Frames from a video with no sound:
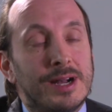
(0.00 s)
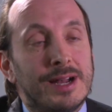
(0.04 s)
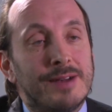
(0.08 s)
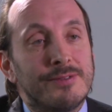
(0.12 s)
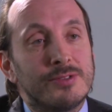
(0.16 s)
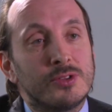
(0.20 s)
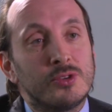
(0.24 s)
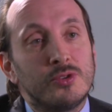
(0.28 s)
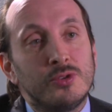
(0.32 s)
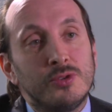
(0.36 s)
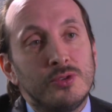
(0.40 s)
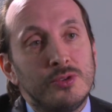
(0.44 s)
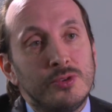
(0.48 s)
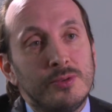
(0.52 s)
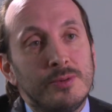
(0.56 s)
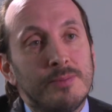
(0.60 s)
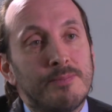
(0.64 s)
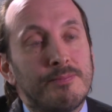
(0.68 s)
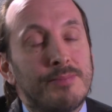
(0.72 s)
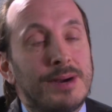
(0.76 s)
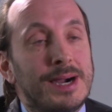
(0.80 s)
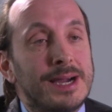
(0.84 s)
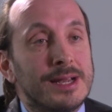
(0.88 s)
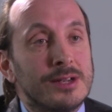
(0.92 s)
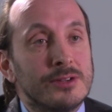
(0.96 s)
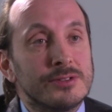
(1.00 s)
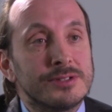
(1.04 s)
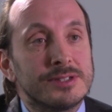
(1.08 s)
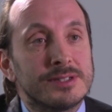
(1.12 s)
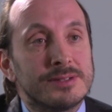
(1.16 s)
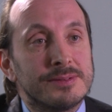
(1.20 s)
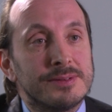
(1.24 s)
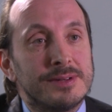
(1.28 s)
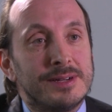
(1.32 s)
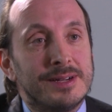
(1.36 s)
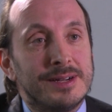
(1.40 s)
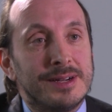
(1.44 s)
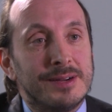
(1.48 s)
have two pilots
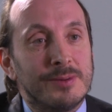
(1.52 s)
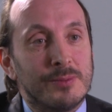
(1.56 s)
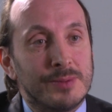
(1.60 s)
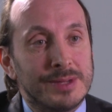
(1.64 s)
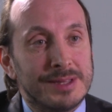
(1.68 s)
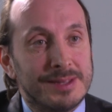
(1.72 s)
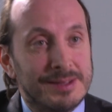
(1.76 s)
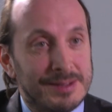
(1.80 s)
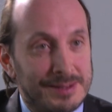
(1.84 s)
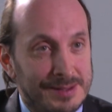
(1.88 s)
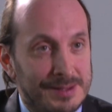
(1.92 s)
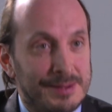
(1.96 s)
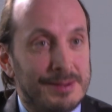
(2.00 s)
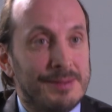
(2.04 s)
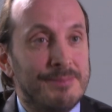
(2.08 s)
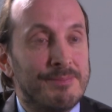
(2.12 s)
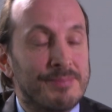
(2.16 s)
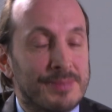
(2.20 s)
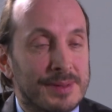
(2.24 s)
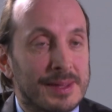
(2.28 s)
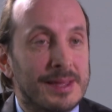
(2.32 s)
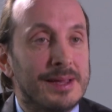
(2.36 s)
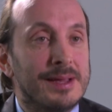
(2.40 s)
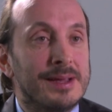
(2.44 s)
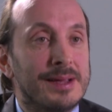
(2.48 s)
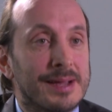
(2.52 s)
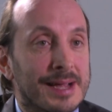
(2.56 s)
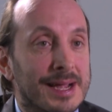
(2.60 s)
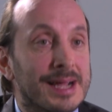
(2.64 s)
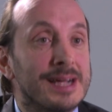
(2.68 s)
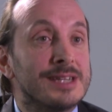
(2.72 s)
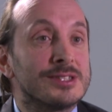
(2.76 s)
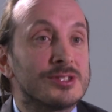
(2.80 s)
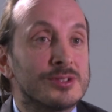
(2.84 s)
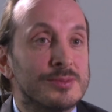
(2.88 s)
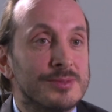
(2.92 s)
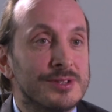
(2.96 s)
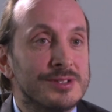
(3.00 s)
with
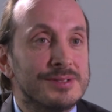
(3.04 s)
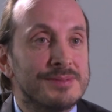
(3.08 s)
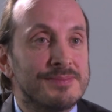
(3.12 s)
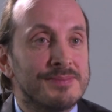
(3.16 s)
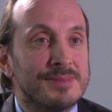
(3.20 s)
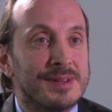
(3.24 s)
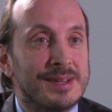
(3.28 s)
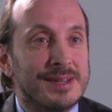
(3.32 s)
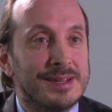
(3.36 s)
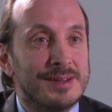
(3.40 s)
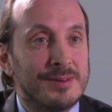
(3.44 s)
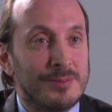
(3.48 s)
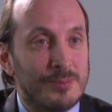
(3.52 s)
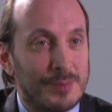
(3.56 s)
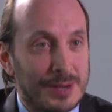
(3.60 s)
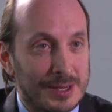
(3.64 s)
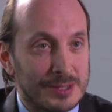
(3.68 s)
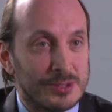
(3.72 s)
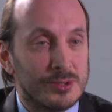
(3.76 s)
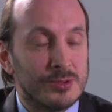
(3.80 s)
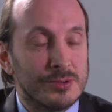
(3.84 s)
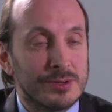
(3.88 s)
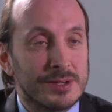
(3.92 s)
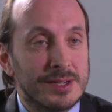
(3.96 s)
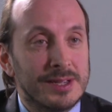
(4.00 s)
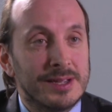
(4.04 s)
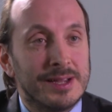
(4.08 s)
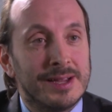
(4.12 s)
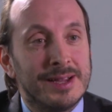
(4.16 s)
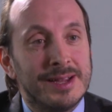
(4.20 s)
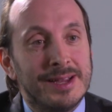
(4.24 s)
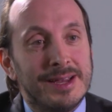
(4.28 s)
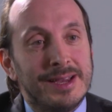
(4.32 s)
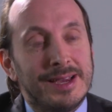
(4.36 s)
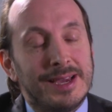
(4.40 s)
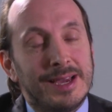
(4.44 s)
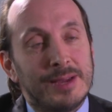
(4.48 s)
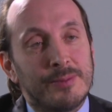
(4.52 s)
customers while talking,
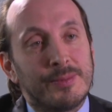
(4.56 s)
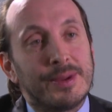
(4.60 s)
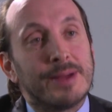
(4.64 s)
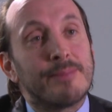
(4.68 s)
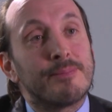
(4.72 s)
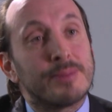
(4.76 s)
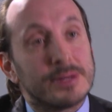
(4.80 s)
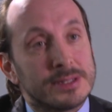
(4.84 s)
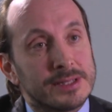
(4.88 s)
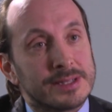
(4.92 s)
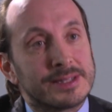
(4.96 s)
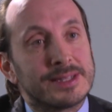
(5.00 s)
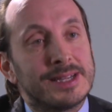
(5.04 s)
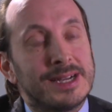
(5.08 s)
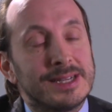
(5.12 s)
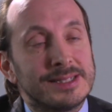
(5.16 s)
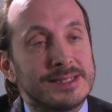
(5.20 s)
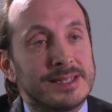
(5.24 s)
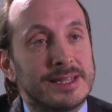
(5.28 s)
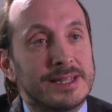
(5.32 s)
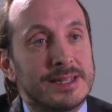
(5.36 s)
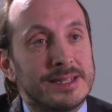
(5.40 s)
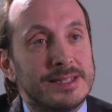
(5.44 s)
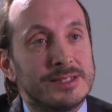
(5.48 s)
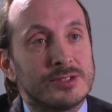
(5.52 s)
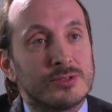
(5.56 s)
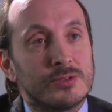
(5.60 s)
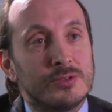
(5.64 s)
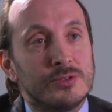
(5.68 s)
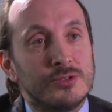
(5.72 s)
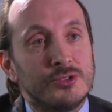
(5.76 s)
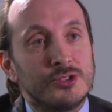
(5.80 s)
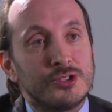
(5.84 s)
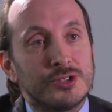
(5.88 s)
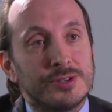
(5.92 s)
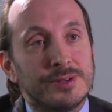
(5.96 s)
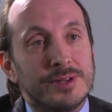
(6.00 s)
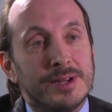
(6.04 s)
and we are productizing the
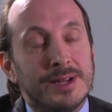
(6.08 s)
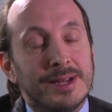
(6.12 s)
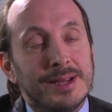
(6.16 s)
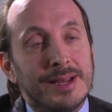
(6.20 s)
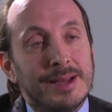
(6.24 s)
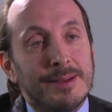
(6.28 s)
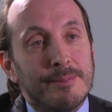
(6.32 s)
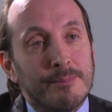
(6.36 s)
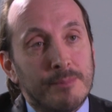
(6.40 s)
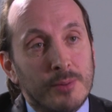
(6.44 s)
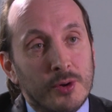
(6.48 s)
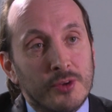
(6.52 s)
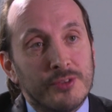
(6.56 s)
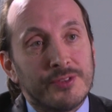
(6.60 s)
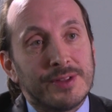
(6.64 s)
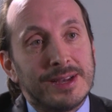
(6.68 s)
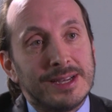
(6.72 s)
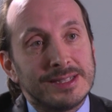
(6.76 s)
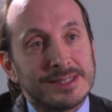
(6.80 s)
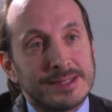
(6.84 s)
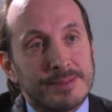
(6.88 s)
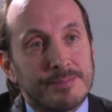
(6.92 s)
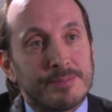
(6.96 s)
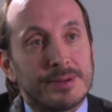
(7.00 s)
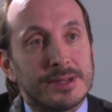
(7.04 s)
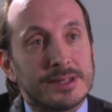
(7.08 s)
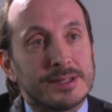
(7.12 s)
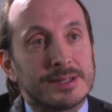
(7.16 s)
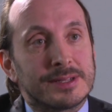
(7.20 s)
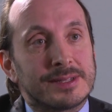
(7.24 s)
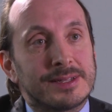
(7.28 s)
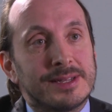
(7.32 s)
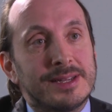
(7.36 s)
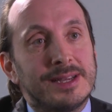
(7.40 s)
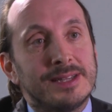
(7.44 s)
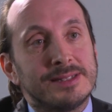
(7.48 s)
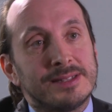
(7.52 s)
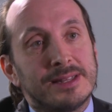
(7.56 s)
solution both as a product
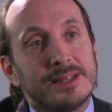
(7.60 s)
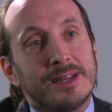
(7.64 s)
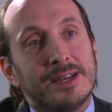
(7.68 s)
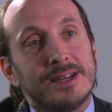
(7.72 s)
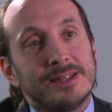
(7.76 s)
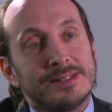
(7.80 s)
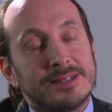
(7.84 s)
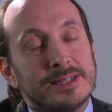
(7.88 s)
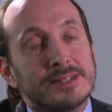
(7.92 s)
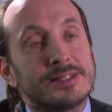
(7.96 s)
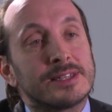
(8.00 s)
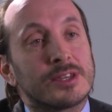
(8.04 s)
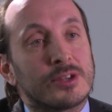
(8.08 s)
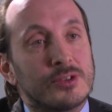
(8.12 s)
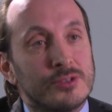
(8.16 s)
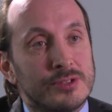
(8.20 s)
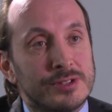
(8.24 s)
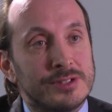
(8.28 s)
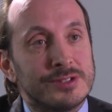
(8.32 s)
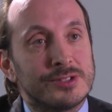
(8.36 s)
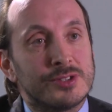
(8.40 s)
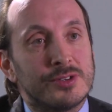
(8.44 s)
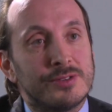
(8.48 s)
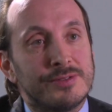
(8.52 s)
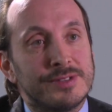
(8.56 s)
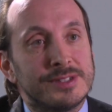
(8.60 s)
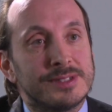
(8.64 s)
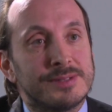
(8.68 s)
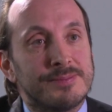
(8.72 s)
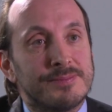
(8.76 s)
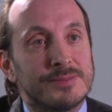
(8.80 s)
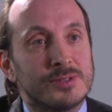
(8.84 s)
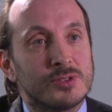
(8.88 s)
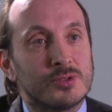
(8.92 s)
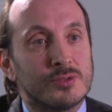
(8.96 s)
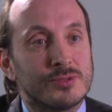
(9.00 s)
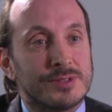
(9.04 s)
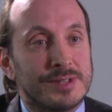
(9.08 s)
and as a security service.
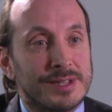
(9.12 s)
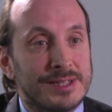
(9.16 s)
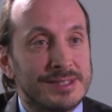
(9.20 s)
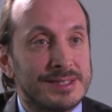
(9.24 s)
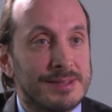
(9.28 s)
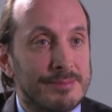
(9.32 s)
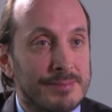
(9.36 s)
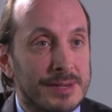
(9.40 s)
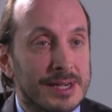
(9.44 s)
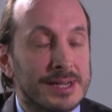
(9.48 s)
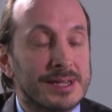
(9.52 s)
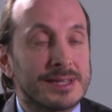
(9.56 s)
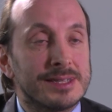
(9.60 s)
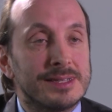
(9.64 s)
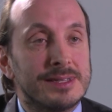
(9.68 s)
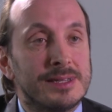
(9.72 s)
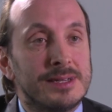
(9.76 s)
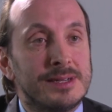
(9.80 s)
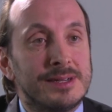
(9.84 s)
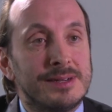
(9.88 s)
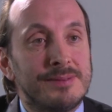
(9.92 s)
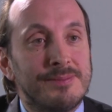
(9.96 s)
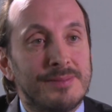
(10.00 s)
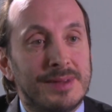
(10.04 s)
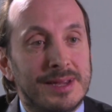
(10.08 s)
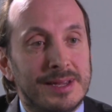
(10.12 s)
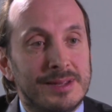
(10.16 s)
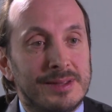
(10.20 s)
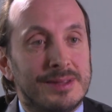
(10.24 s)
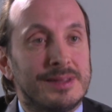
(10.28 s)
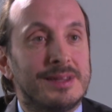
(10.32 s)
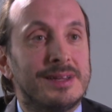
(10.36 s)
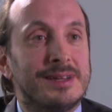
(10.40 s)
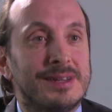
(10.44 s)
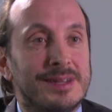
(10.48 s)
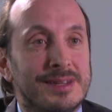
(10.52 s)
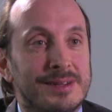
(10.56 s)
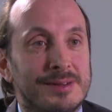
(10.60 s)
So there is a market there, and
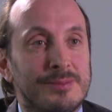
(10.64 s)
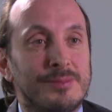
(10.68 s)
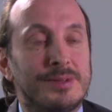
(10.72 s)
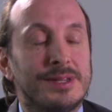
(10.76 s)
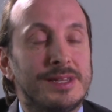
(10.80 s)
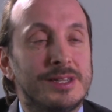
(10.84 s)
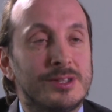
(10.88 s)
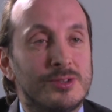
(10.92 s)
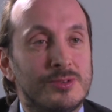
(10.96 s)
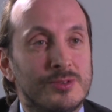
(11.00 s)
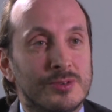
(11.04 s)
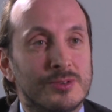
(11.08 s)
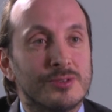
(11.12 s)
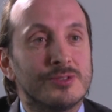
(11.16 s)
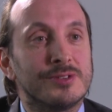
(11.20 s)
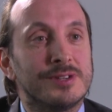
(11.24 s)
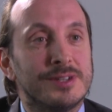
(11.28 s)
we need to go